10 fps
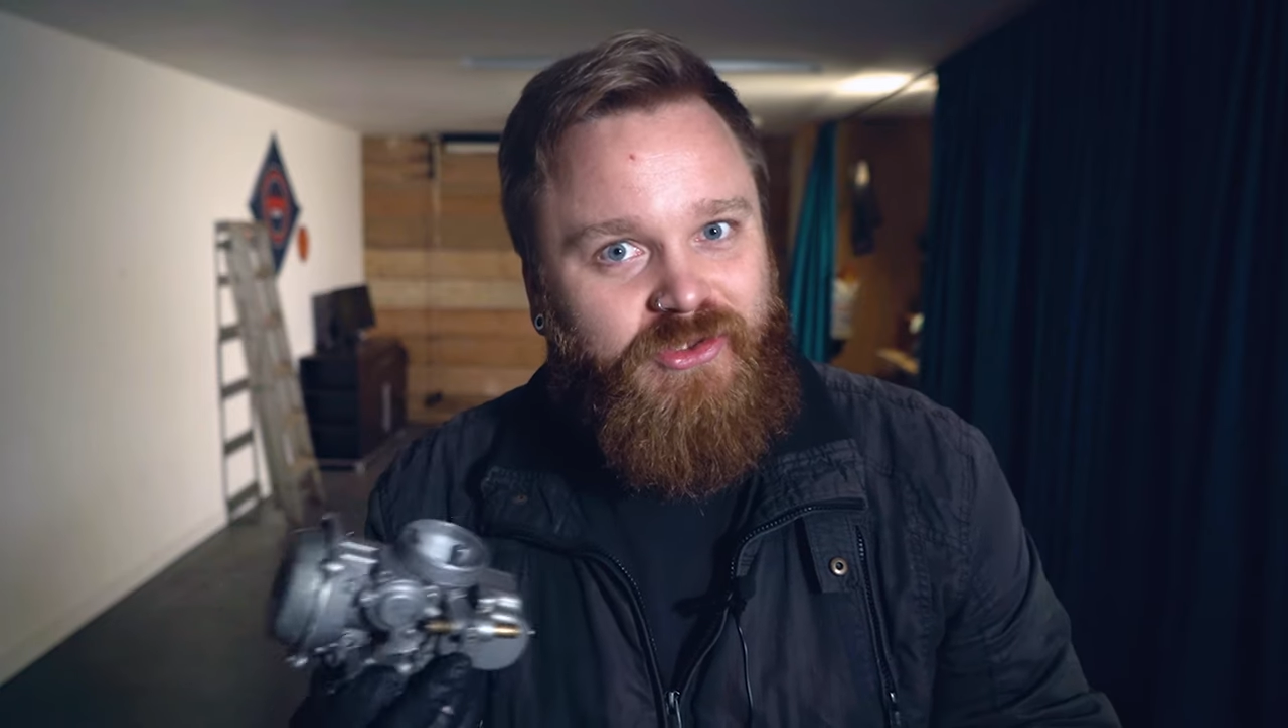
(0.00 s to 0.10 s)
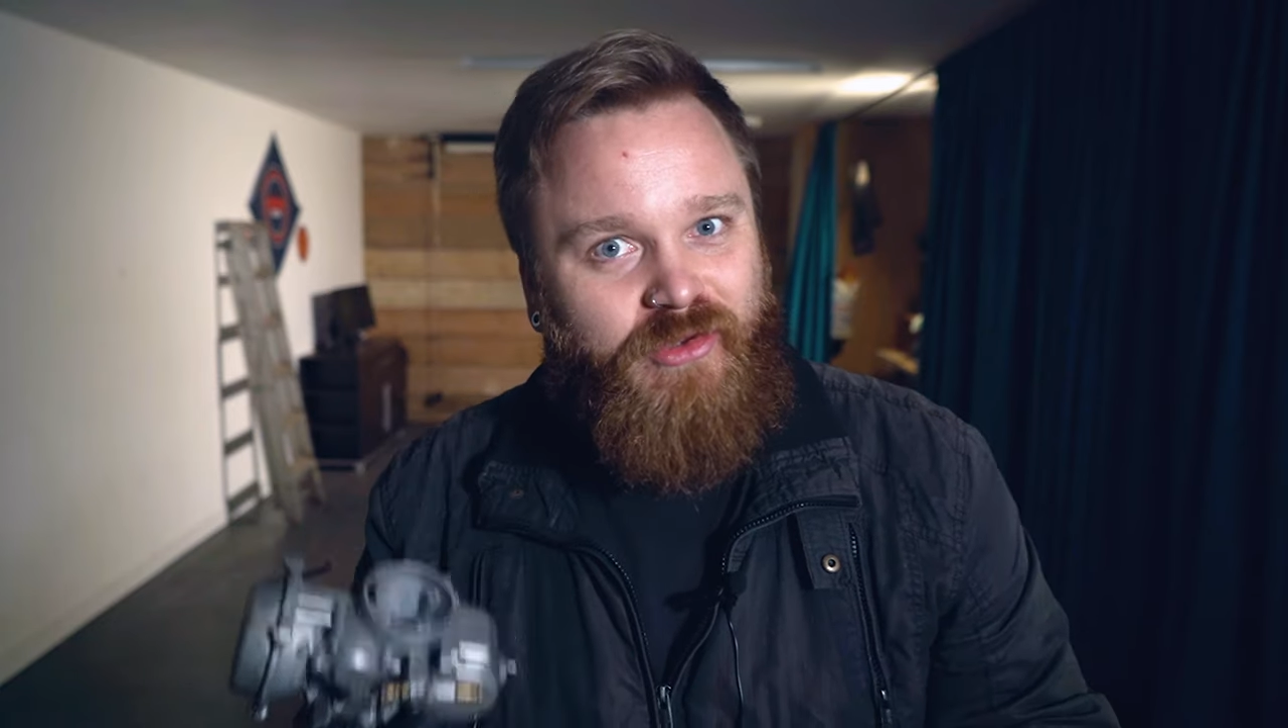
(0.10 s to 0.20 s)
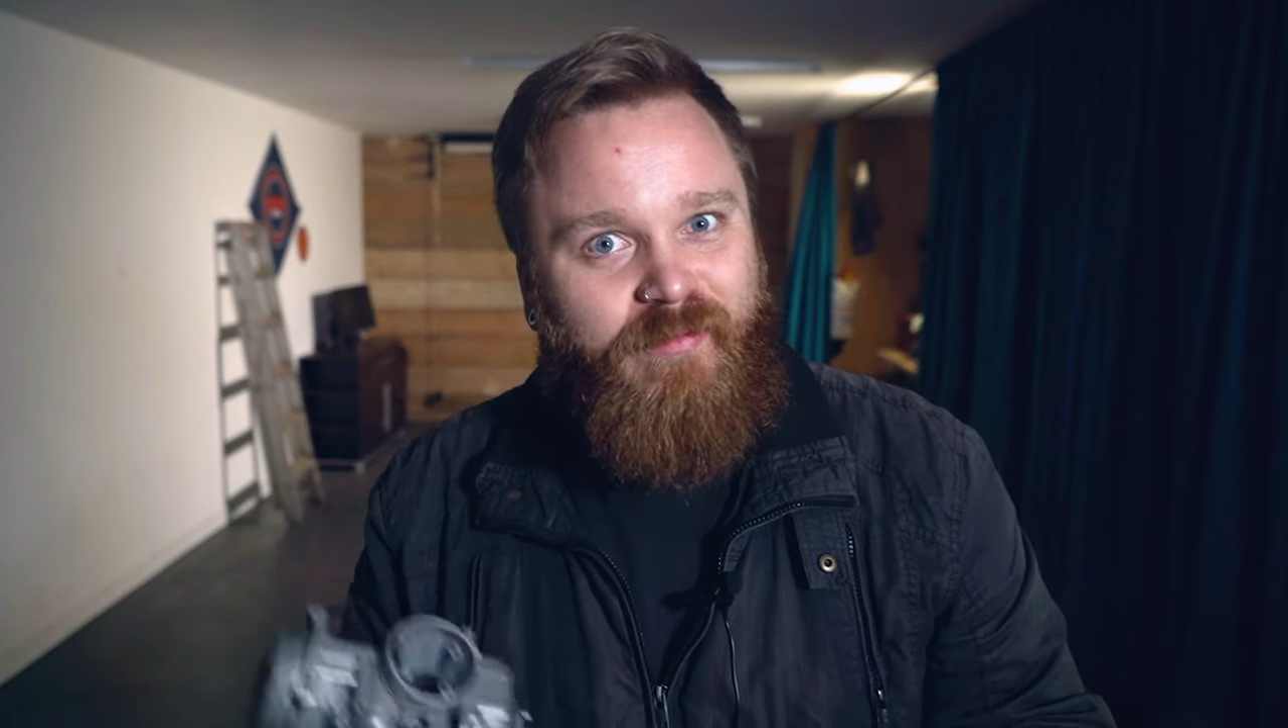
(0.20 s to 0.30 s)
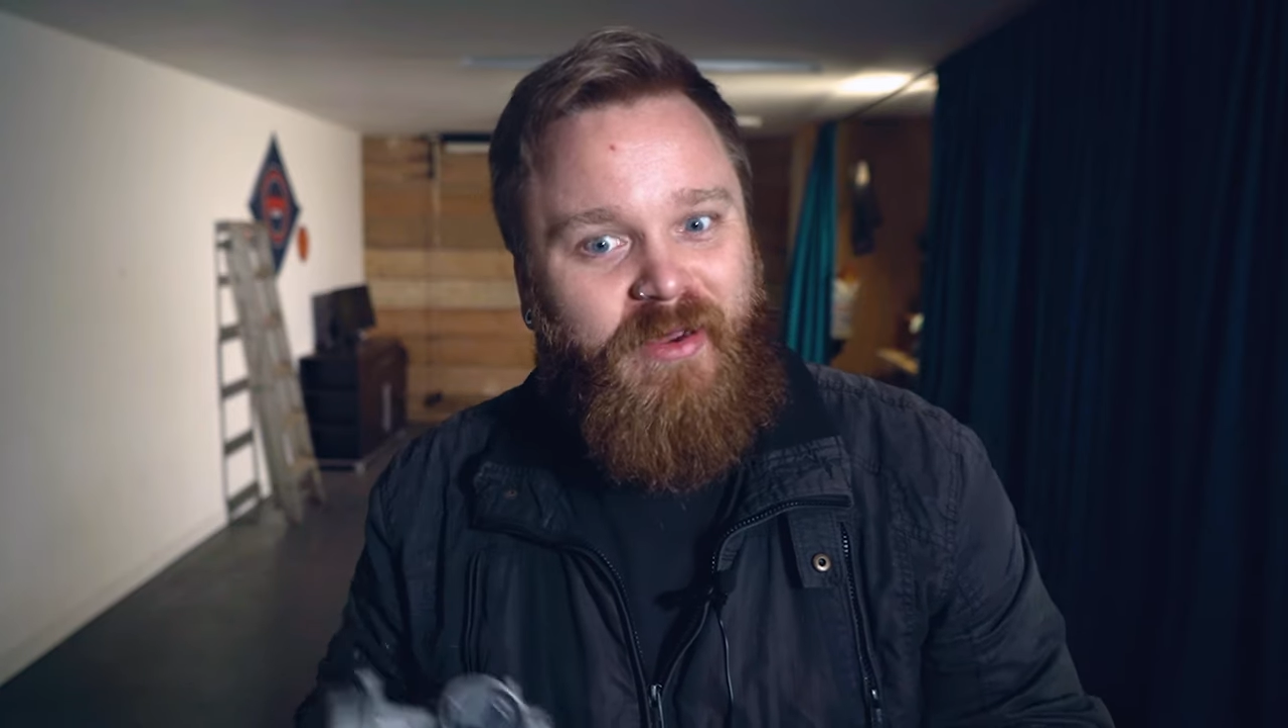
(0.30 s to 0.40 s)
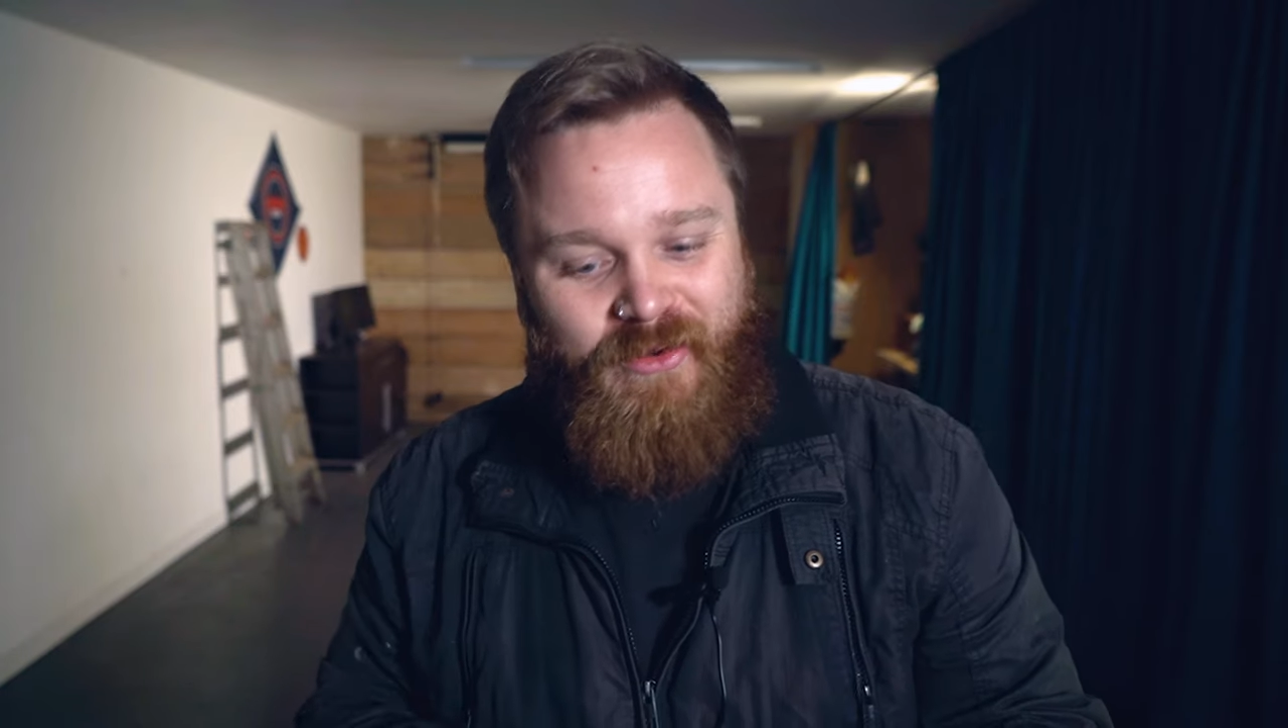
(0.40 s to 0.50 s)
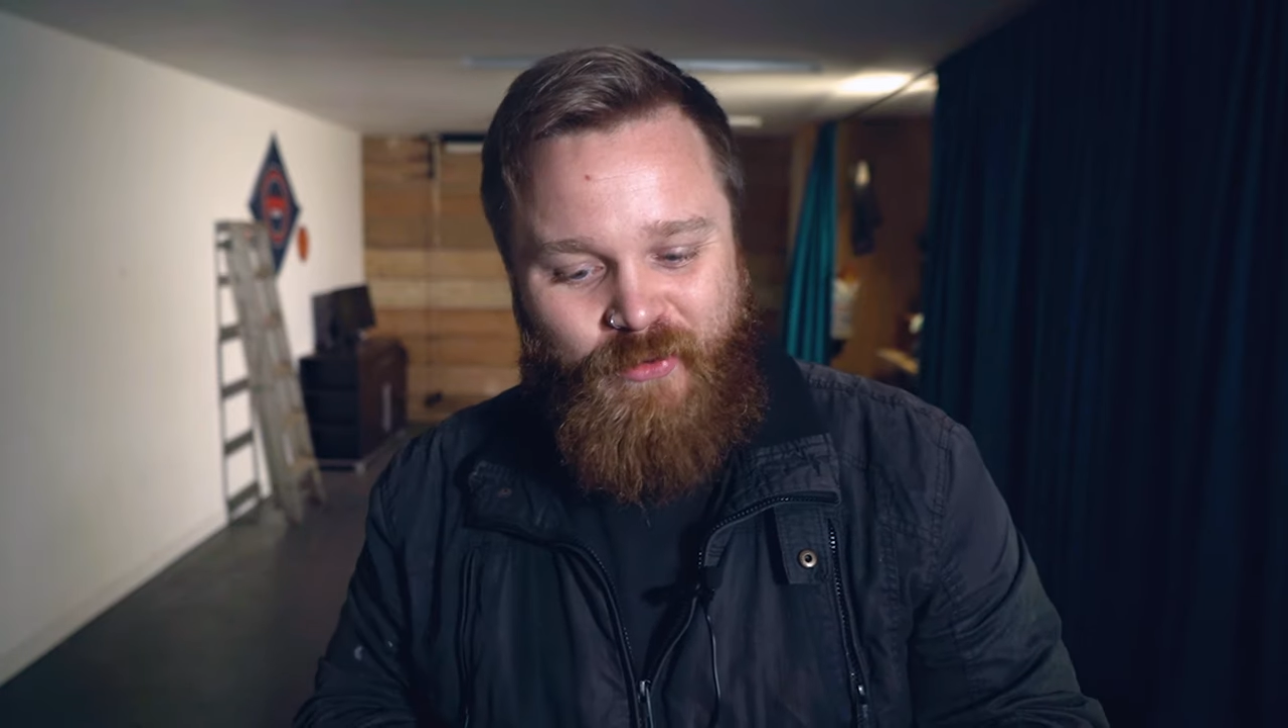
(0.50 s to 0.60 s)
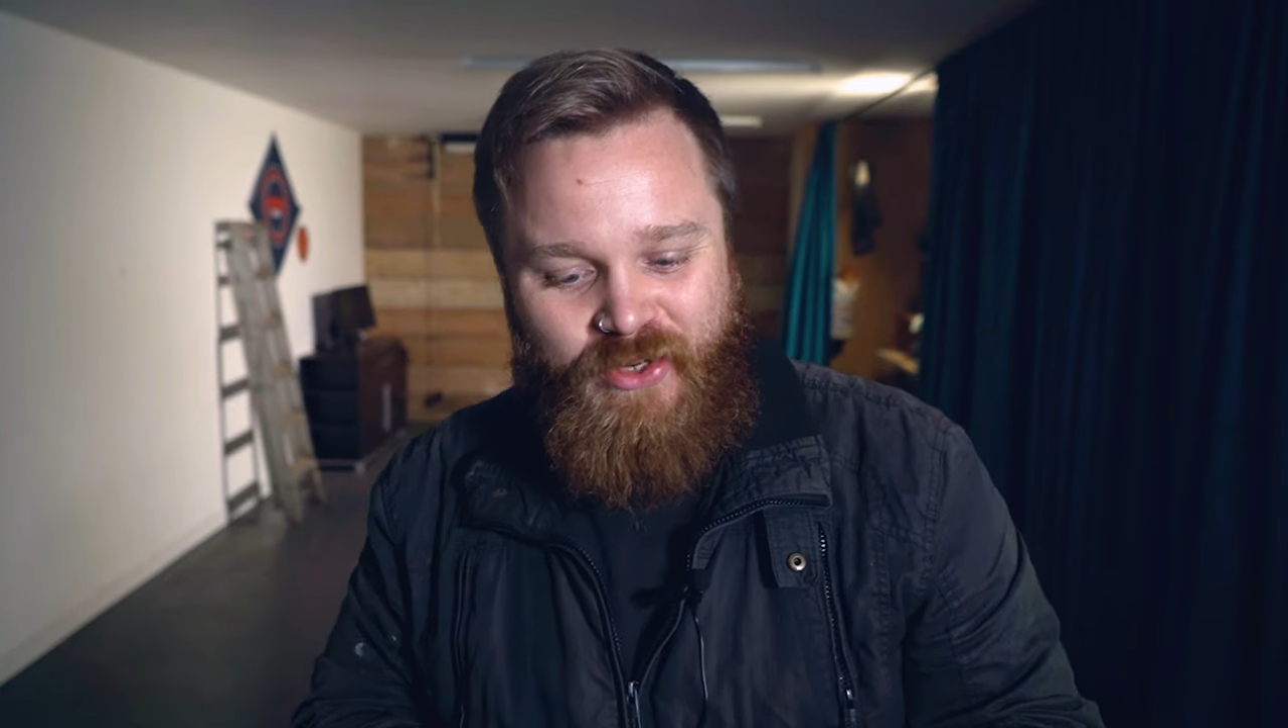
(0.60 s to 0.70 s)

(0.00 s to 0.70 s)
to the bike